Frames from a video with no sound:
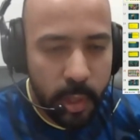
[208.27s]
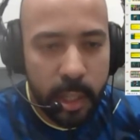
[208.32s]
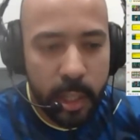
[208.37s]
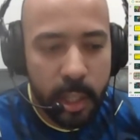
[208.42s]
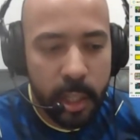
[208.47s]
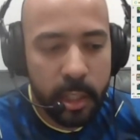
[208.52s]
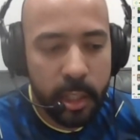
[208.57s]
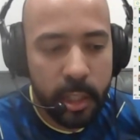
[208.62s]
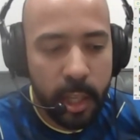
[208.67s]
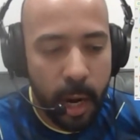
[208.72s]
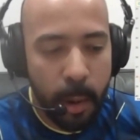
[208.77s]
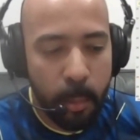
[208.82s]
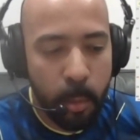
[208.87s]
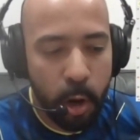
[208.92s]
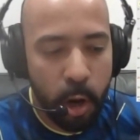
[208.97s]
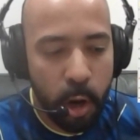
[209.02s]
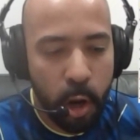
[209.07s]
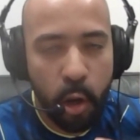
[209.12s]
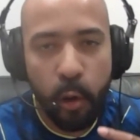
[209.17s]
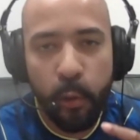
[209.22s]
and I'm
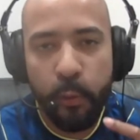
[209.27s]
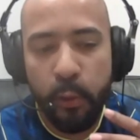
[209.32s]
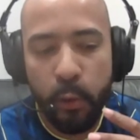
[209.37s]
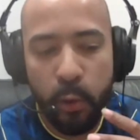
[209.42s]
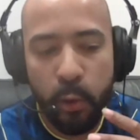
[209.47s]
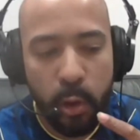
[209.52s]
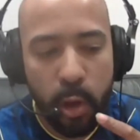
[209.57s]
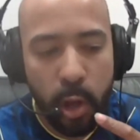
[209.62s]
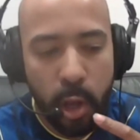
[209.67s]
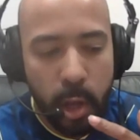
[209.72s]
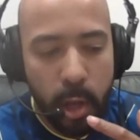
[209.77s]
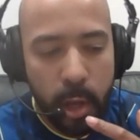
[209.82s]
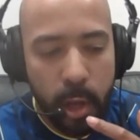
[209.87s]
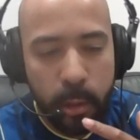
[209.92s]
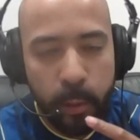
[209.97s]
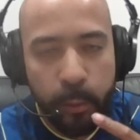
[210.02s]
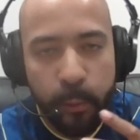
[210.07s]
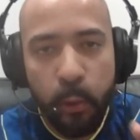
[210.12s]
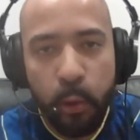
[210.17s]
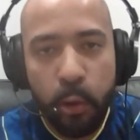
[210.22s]
going to go through
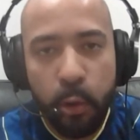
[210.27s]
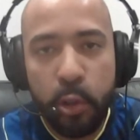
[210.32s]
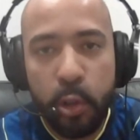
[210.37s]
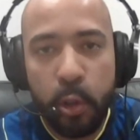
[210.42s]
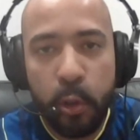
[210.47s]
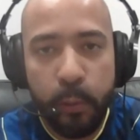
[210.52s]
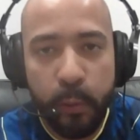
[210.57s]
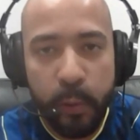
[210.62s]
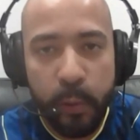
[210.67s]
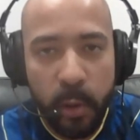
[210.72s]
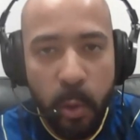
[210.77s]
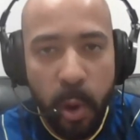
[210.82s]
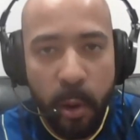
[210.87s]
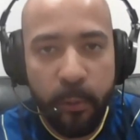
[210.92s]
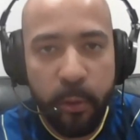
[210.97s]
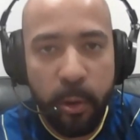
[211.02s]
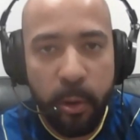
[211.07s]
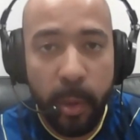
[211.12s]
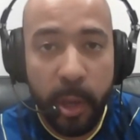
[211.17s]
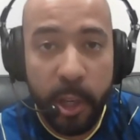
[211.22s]
the 4-2-3-1
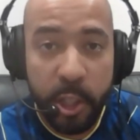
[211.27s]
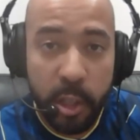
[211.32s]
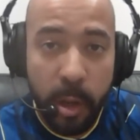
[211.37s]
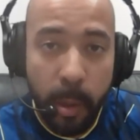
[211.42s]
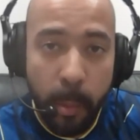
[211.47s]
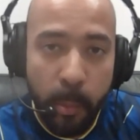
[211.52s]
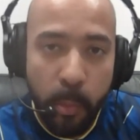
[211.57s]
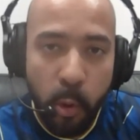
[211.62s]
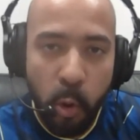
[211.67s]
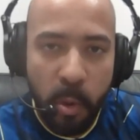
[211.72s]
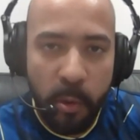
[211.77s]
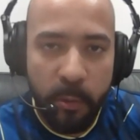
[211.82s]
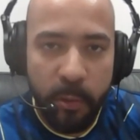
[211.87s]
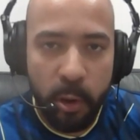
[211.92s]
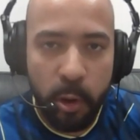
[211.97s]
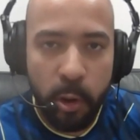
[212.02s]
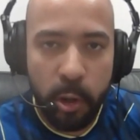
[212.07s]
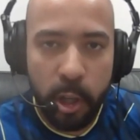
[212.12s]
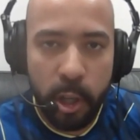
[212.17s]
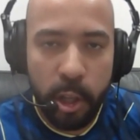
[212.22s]
formation that Bournemouth are
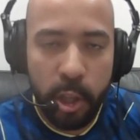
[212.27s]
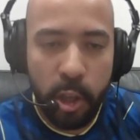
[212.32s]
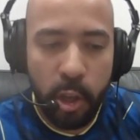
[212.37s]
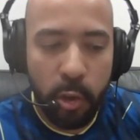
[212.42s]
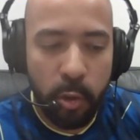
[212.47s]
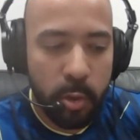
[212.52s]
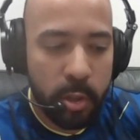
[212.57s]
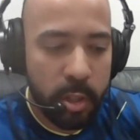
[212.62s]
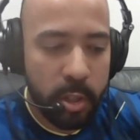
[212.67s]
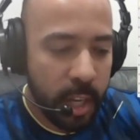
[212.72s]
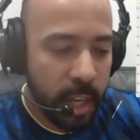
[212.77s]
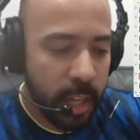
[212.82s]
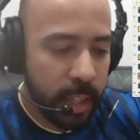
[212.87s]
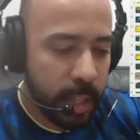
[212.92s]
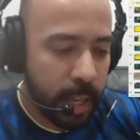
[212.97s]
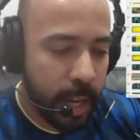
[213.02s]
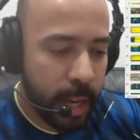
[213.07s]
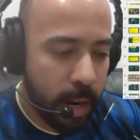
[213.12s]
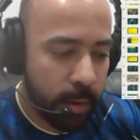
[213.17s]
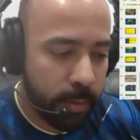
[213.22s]
going to use,
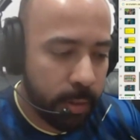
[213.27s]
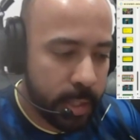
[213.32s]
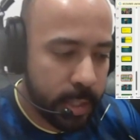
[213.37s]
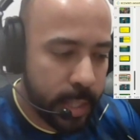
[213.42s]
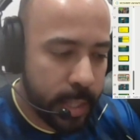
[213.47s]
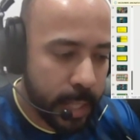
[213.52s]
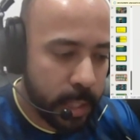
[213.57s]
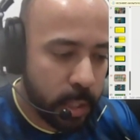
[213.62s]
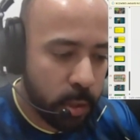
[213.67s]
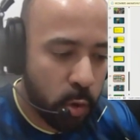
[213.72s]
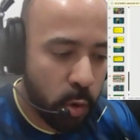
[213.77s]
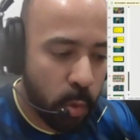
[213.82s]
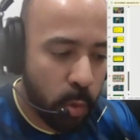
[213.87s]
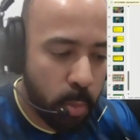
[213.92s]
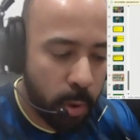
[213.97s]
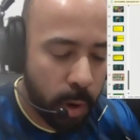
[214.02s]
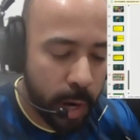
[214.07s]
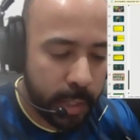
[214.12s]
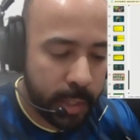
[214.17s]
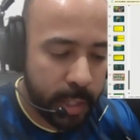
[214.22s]
the kind of the tactical
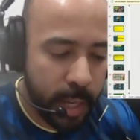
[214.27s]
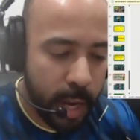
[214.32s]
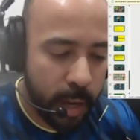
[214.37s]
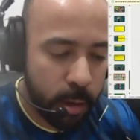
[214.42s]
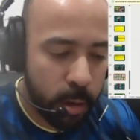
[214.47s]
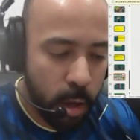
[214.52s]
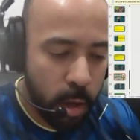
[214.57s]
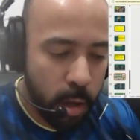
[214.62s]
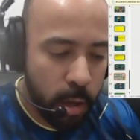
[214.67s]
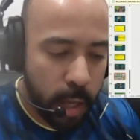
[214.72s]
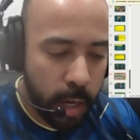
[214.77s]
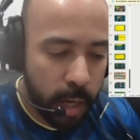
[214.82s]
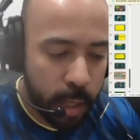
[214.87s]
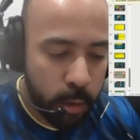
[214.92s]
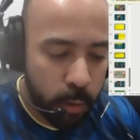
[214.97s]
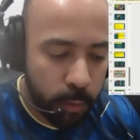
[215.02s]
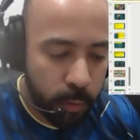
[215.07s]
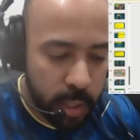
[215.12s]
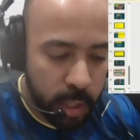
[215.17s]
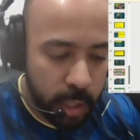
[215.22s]
breakdown, and
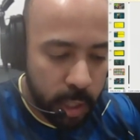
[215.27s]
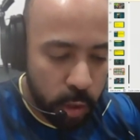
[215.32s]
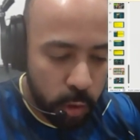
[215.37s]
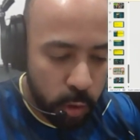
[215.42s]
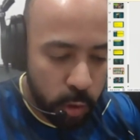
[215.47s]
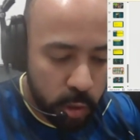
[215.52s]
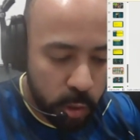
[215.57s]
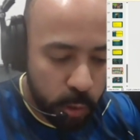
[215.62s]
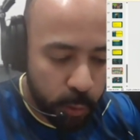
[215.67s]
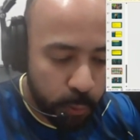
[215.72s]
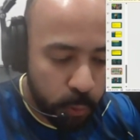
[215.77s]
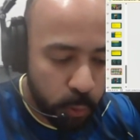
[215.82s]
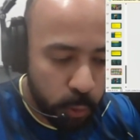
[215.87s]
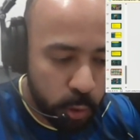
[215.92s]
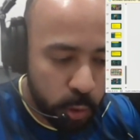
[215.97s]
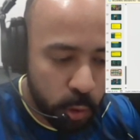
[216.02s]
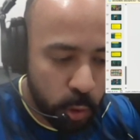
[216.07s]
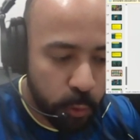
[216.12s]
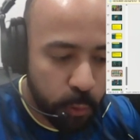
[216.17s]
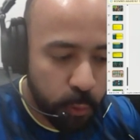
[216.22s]
obviously they use the
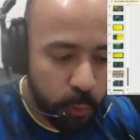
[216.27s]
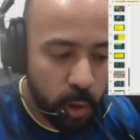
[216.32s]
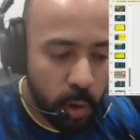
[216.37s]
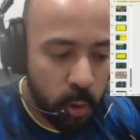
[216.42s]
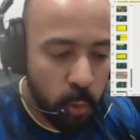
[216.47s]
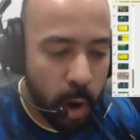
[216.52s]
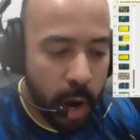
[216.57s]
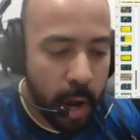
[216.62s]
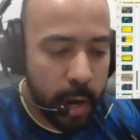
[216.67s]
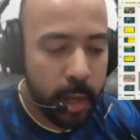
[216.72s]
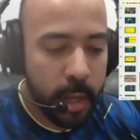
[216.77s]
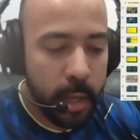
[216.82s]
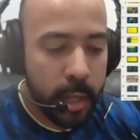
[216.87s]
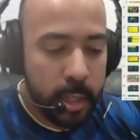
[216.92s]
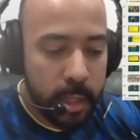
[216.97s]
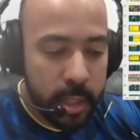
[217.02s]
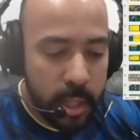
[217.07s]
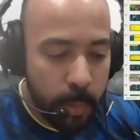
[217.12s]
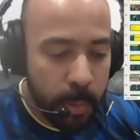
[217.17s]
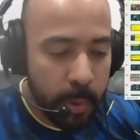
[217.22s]
4-2-3-1.
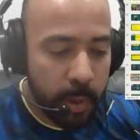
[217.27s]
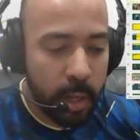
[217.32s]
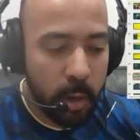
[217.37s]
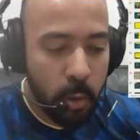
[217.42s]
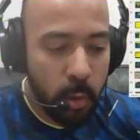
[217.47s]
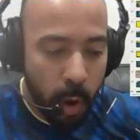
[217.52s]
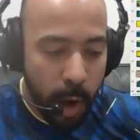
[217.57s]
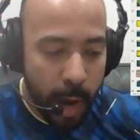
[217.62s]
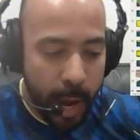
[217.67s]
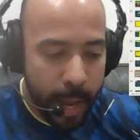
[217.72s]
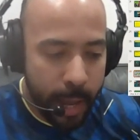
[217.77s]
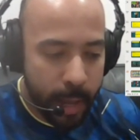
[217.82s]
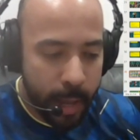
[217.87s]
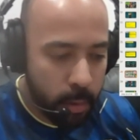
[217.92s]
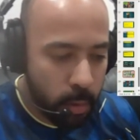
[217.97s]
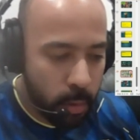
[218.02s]
Typically, why